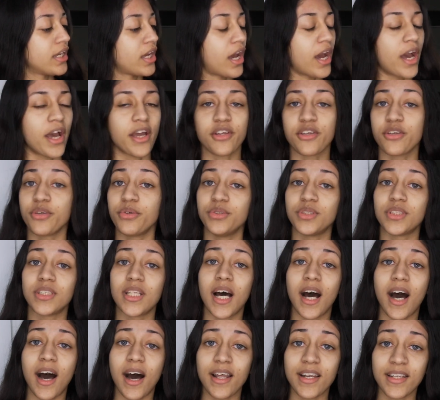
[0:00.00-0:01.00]
I use
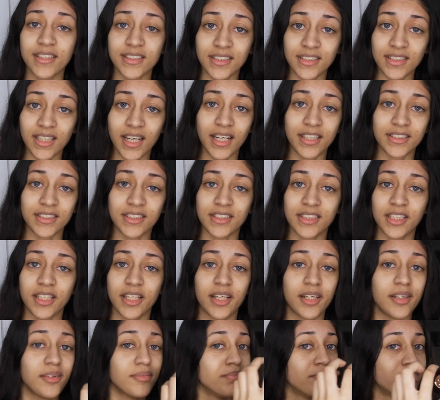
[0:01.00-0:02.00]
the
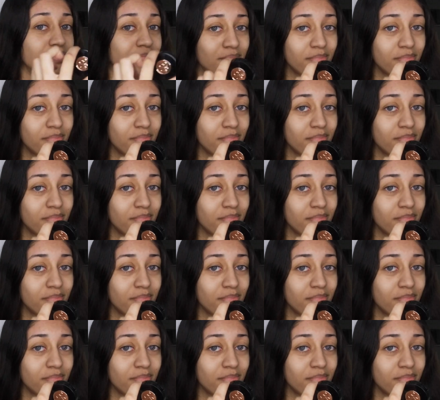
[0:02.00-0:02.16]
Anastasia